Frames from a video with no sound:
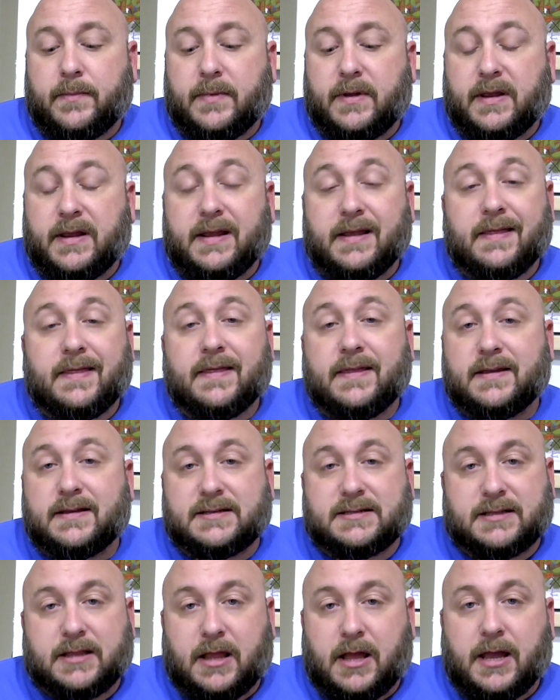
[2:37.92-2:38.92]
in
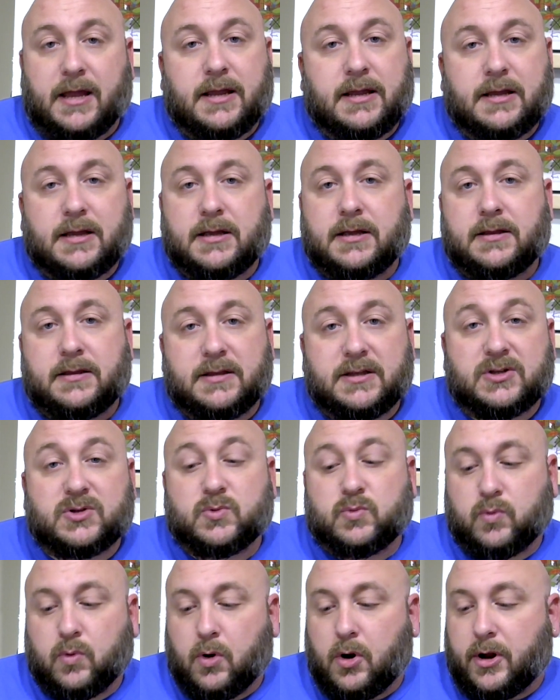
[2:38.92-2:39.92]
this like this
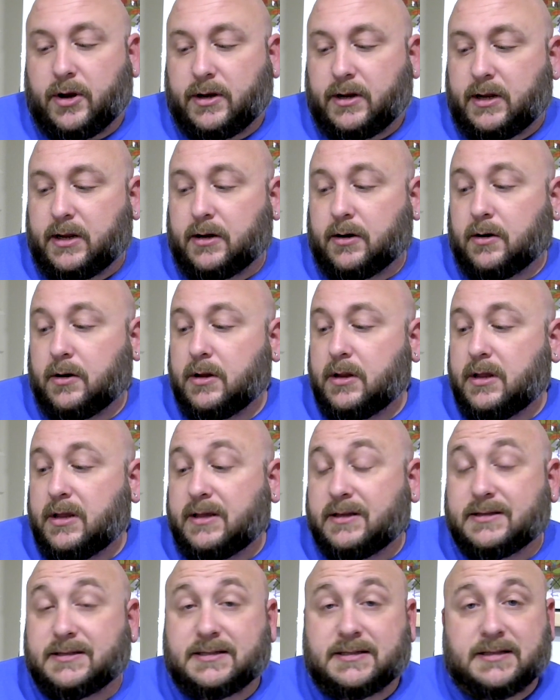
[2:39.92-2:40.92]
run here.
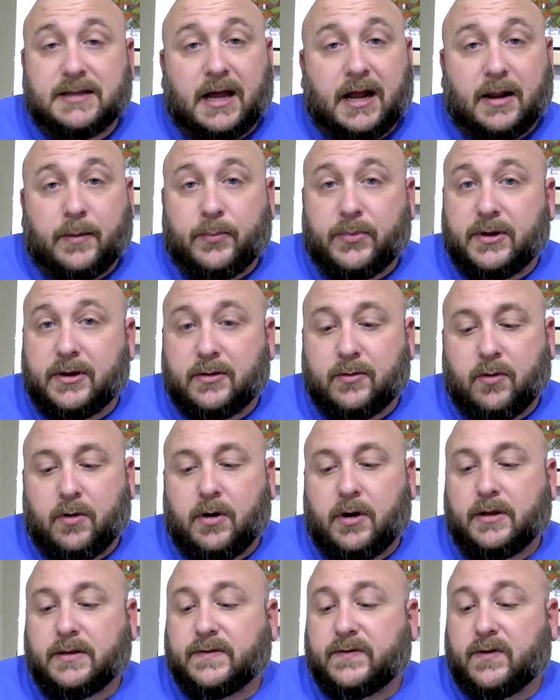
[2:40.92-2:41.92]
This is not a big
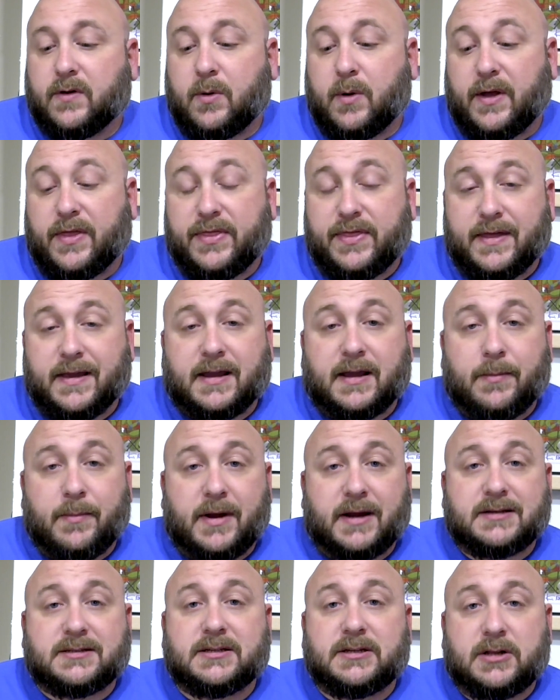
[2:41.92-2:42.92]
run, so I think I'm
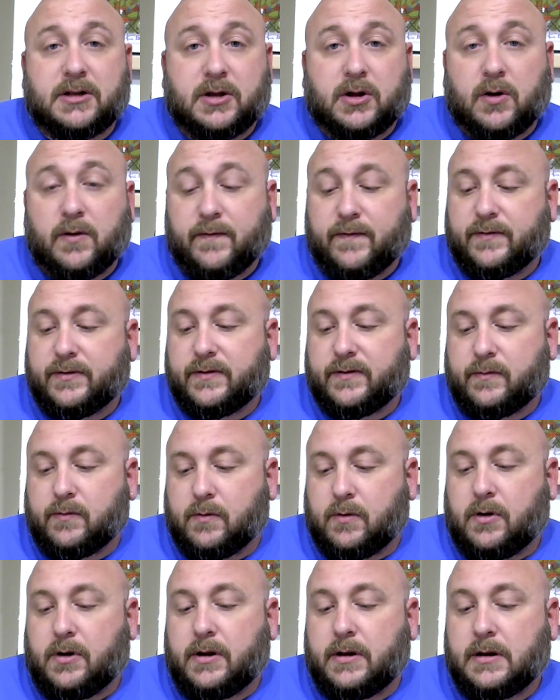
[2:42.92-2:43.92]
actually going to go for this
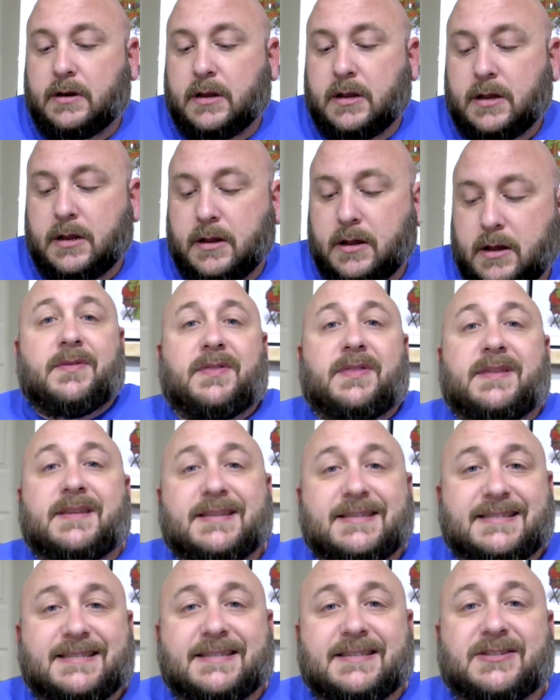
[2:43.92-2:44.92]
run.
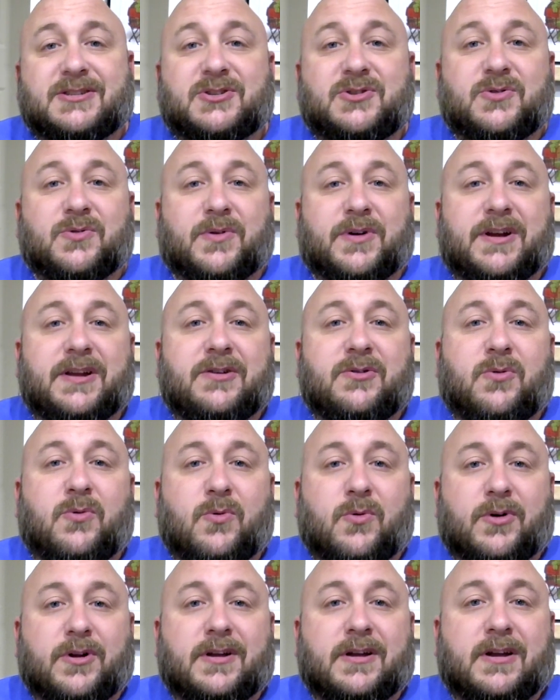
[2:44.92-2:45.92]
This is Green
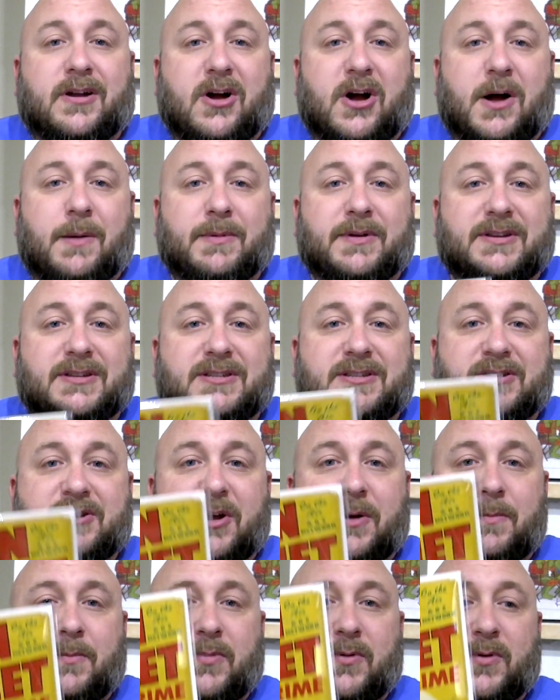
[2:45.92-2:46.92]
Hornet Comics
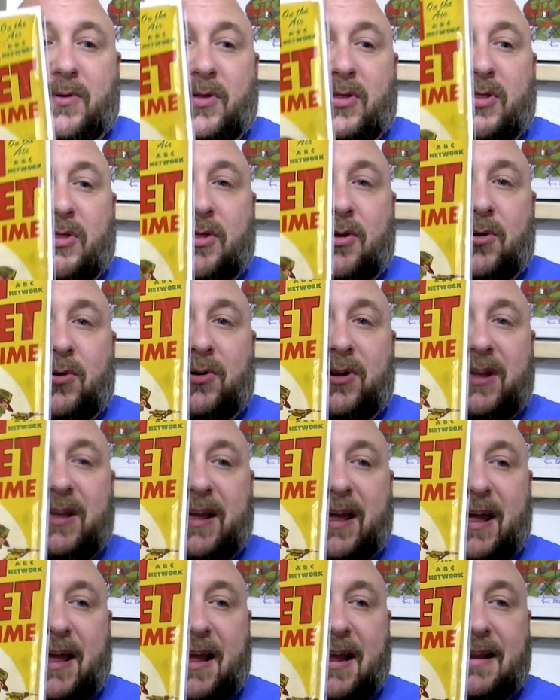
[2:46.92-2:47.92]
number
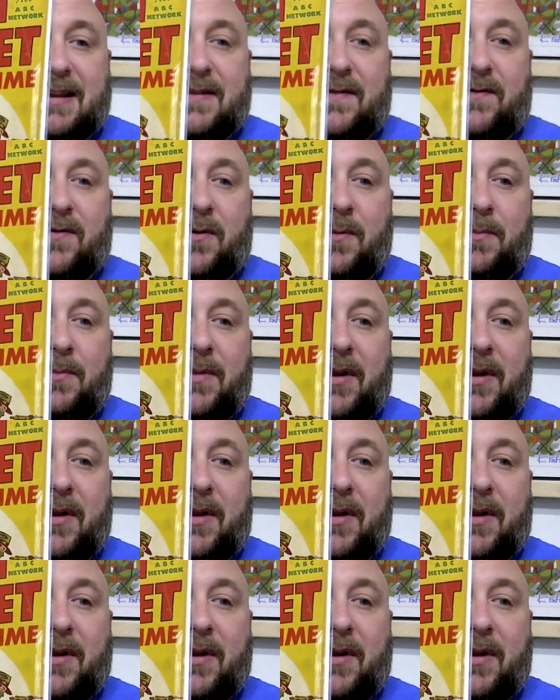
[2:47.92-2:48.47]
38 from